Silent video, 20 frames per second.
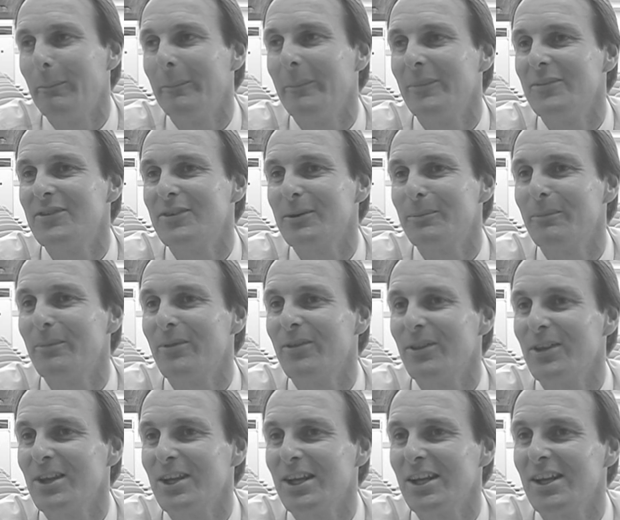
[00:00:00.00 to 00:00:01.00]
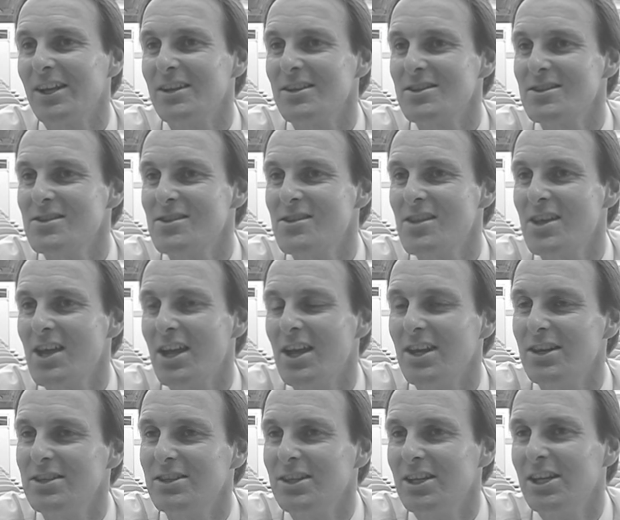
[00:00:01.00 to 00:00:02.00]
some things
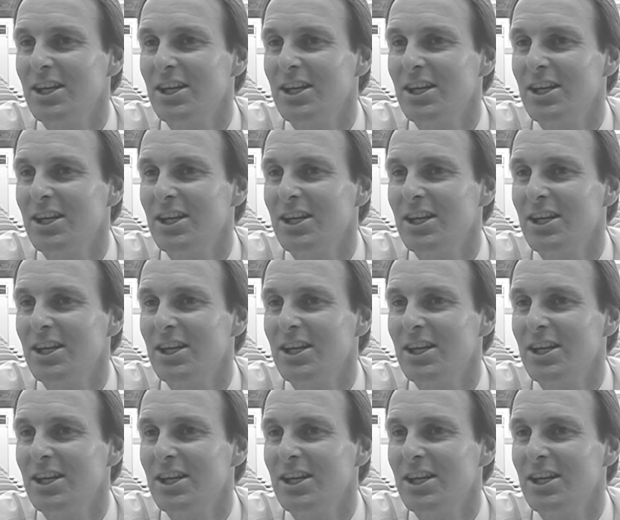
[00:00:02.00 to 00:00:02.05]
that